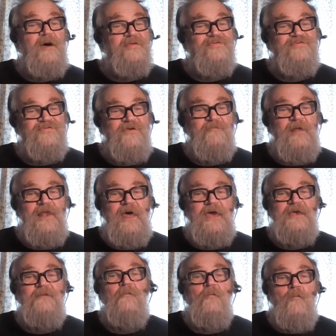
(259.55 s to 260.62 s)

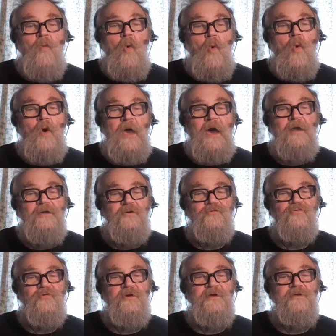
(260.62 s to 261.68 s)
assimilate more
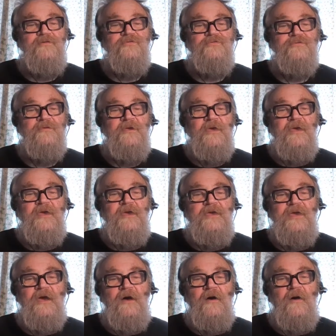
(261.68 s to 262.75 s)
countries.
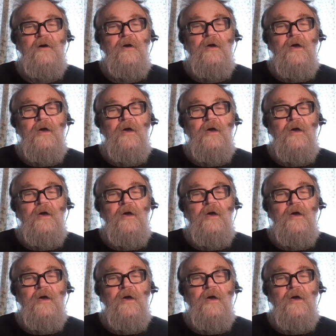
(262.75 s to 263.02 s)
Yeah,